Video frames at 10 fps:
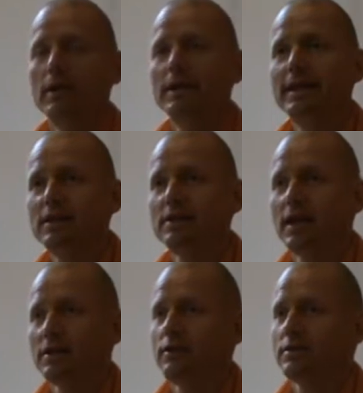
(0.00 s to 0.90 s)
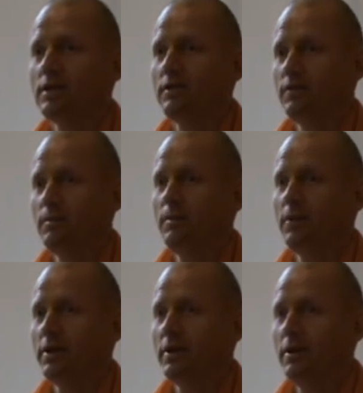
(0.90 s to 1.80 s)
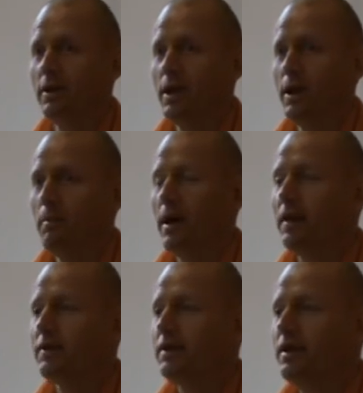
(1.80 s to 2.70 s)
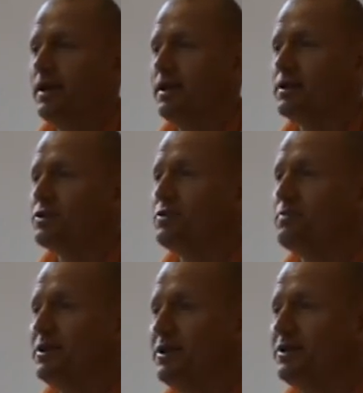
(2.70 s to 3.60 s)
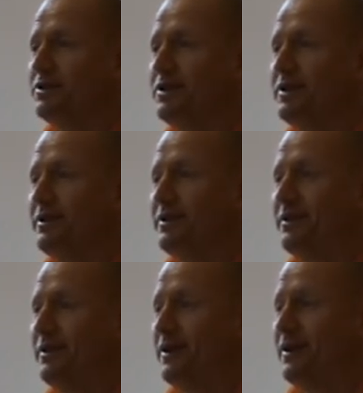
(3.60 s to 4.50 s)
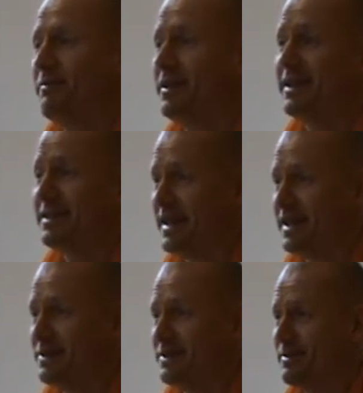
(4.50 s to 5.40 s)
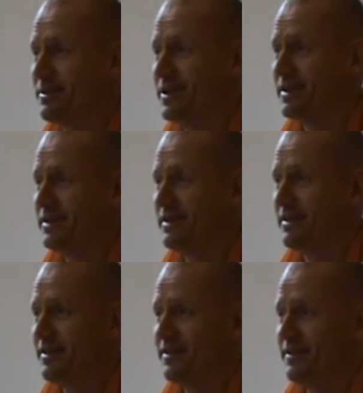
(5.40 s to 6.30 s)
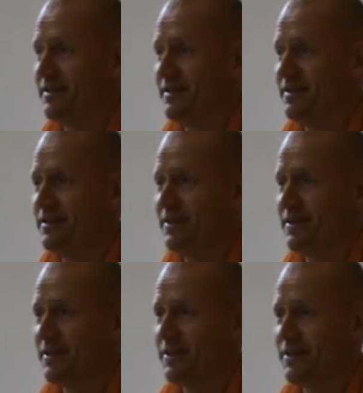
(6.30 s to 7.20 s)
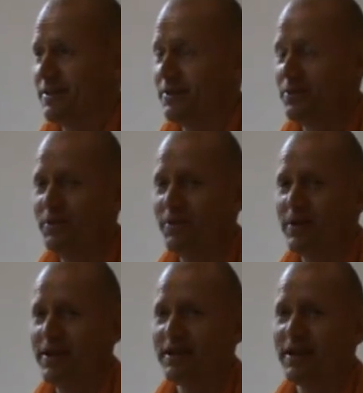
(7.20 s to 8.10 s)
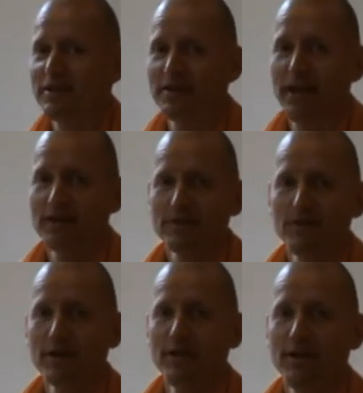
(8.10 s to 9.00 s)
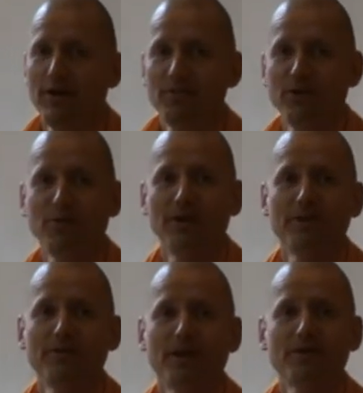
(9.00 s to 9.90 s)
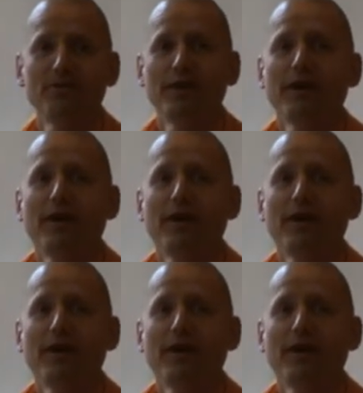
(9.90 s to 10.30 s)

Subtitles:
detach ourselves from the body by seeing the stupidity of being attached to the body. So who will be attached? Okay, now people are attached to their